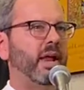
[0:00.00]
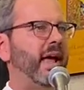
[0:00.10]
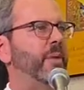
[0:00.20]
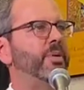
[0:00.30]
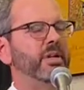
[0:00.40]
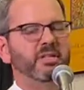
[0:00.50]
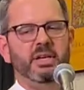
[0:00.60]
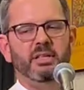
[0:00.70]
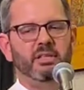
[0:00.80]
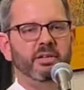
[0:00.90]
what happened is
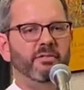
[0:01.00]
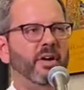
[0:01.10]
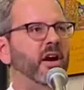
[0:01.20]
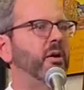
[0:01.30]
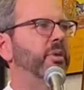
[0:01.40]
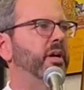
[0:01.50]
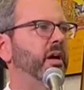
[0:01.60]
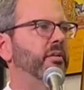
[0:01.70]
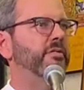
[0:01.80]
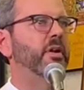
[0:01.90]
into this environment
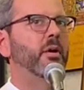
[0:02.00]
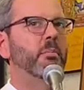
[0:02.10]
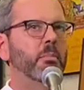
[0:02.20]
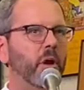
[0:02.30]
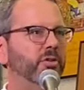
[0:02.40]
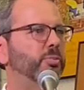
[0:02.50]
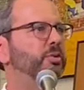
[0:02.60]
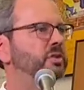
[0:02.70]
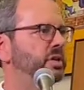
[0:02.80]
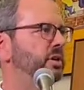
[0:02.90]
of
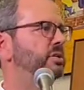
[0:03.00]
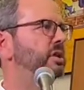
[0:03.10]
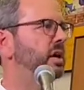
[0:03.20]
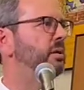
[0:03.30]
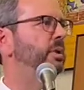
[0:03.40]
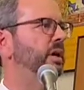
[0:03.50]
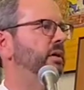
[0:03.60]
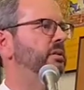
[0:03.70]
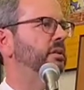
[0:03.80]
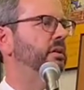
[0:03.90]
multiple centers coming
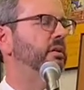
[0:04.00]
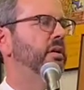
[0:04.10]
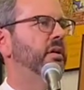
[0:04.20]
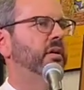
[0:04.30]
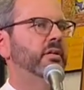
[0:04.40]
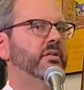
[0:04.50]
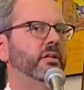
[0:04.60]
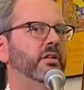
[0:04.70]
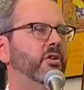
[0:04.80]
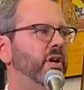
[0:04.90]

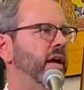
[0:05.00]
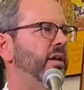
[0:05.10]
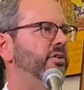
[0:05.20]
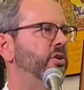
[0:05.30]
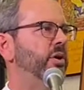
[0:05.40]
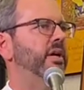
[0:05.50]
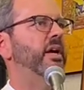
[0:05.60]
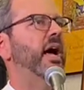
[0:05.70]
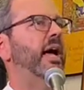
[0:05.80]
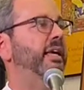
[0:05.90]
to learn how to do
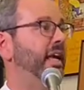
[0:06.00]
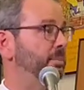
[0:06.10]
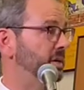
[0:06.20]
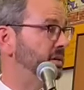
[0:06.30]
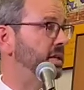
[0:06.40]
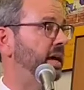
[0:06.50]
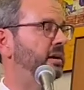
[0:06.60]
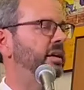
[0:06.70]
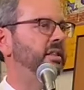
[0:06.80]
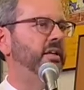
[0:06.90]
it, I came into
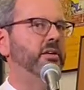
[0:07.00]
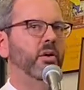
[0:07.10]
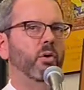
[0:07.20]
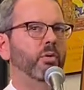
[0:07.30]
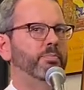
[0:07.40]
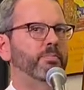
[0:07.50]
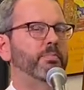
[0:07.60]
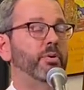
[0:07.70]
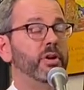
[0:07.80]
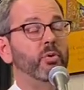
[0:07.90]
that. And then Noel
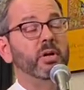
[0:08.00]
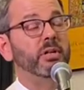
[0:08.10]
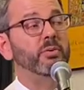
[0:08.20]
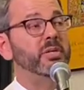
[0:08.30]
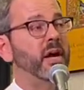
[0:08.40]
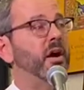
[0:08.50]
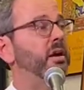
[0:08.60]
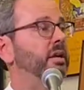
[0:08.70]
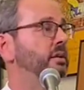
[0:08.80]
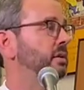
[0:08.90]
pretty quickly
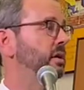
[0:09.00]
retired